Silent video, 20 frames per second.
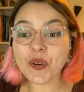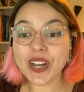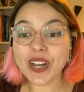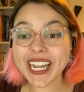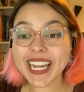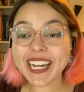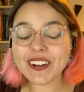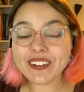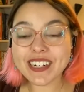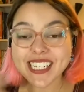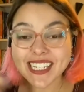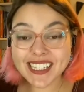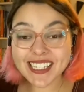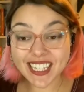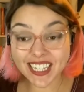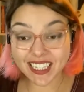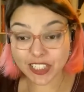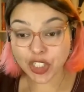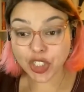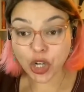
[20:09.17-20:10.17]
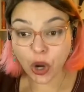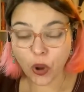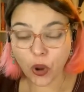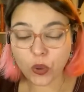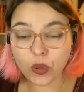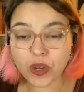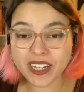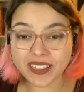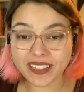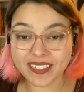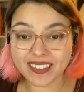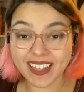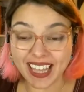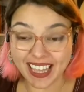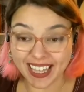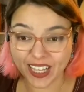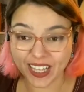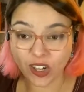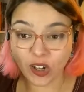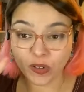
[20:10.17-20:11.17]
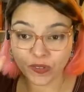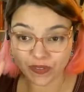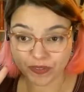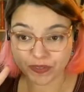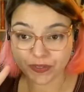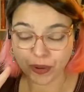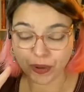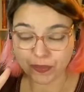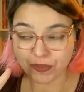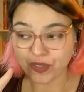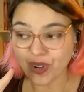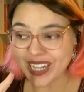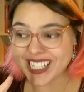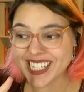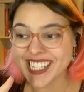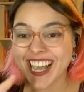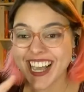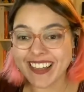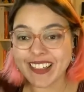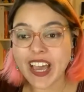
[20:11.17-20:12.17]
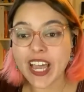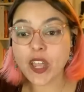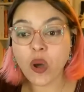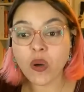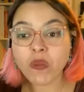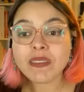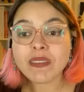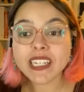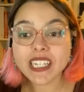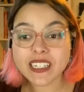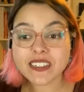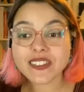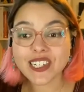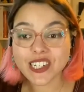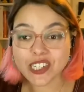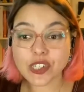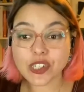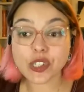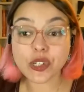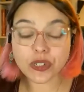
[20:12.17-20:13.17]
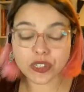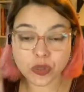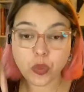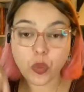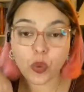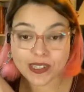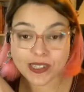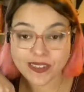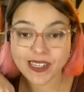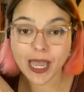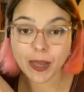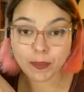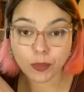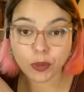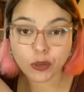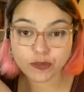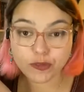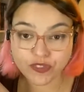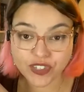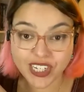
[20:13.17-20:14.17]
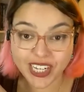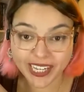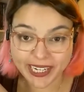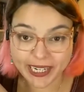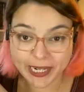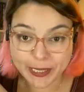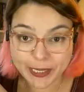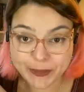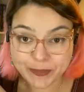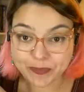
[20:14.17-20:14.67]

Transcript: here is the joke from Friends that I only understood once I moved here.